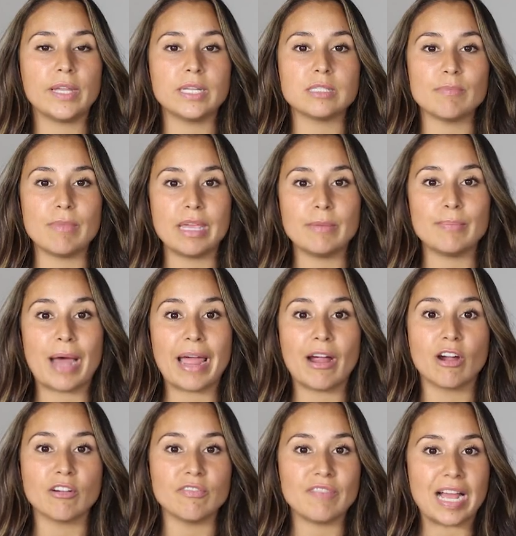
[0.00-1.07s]
that is made by
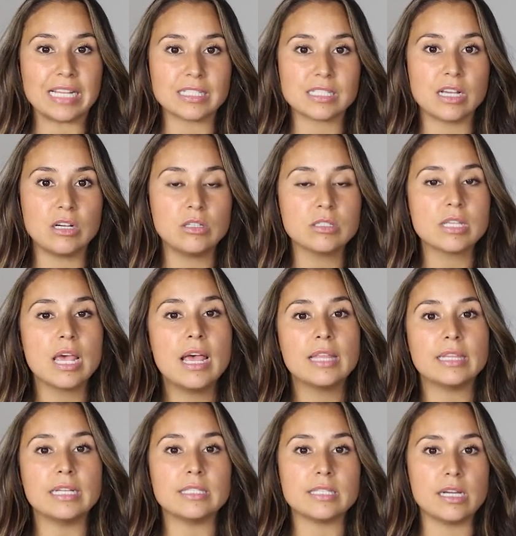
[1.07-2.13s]
our fat cells
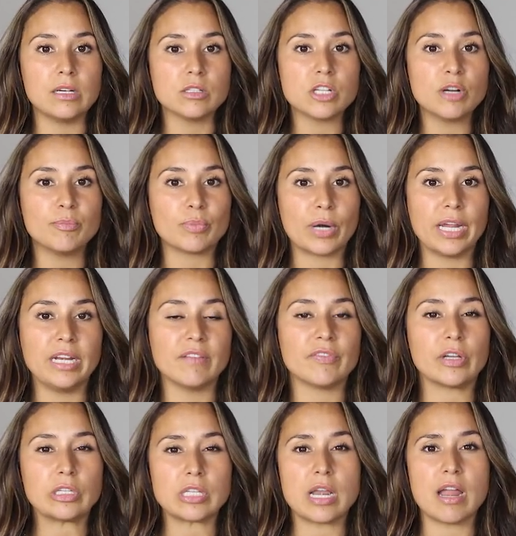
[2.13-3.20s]
that tells our brain if
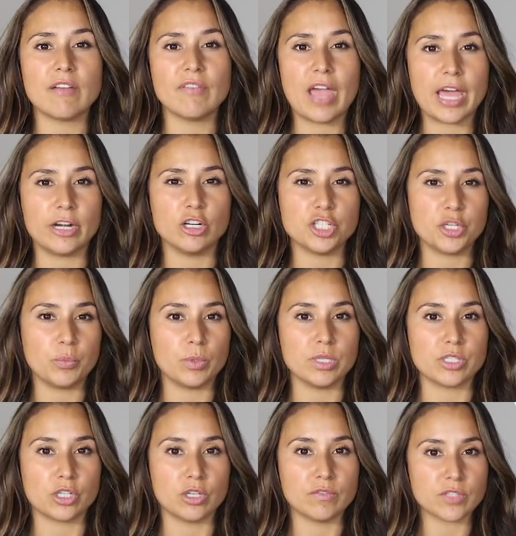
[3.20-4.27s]
there's enough energy
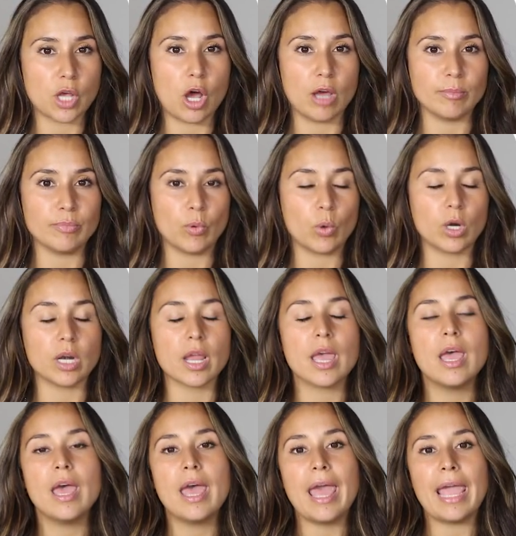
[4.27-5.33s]
reserves on board.
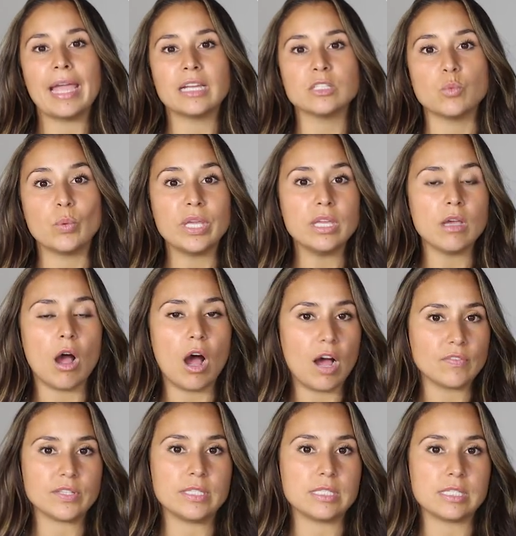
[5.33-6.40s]
And we
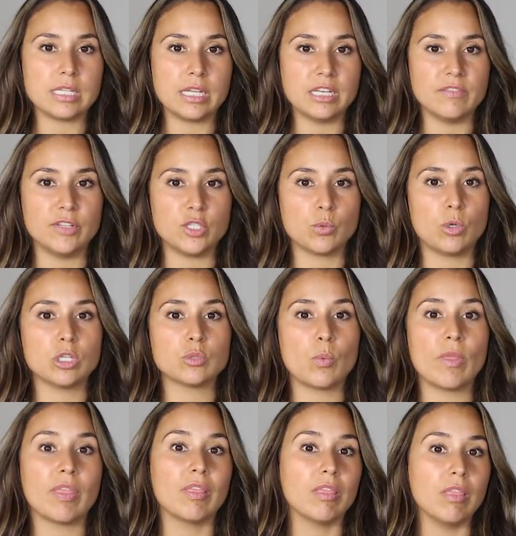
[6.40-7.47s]
often see individuals
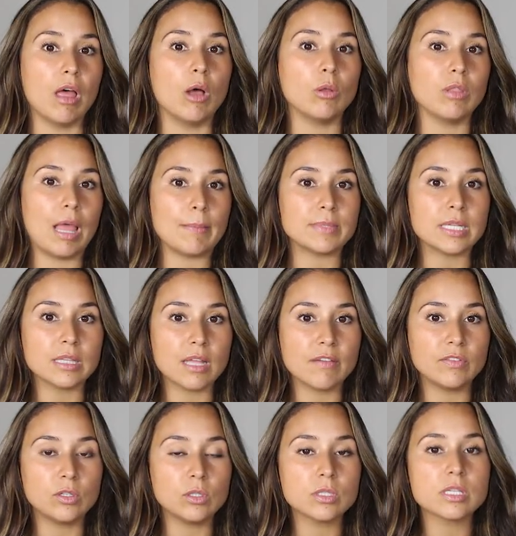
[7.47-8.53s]
with low leptin
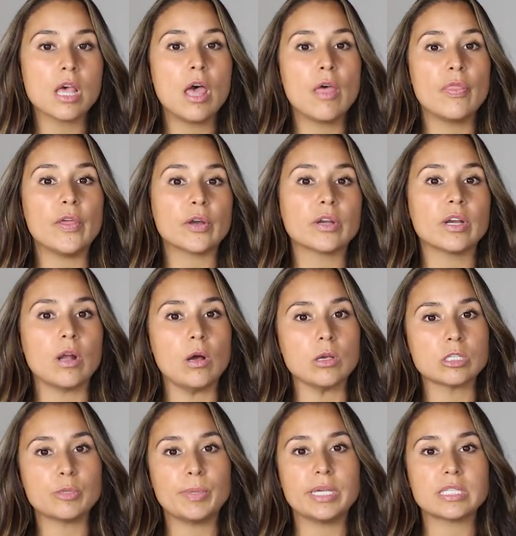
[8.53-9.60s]
levels. There can
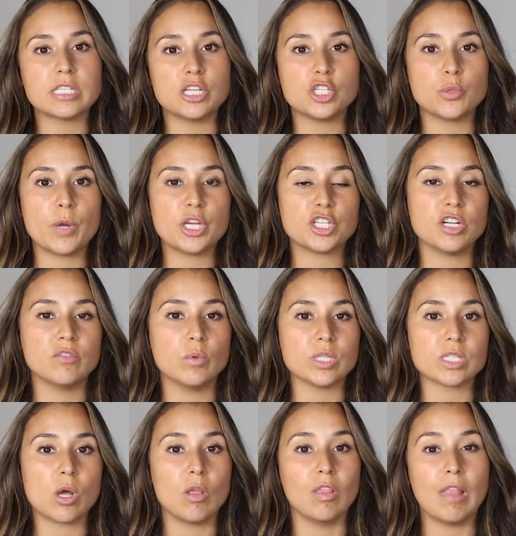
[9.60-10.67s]
also be a situation of
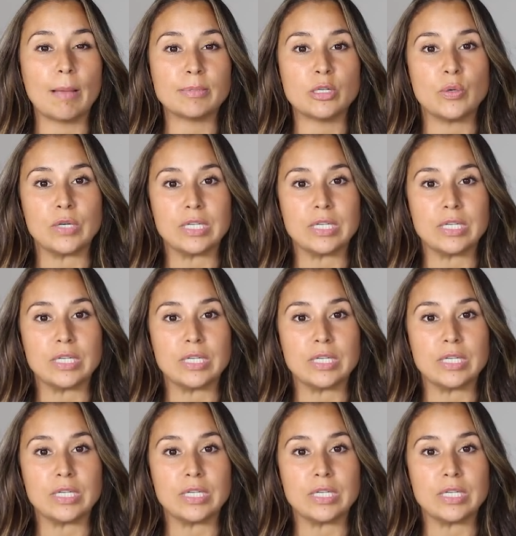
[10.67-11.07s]
what's called leptin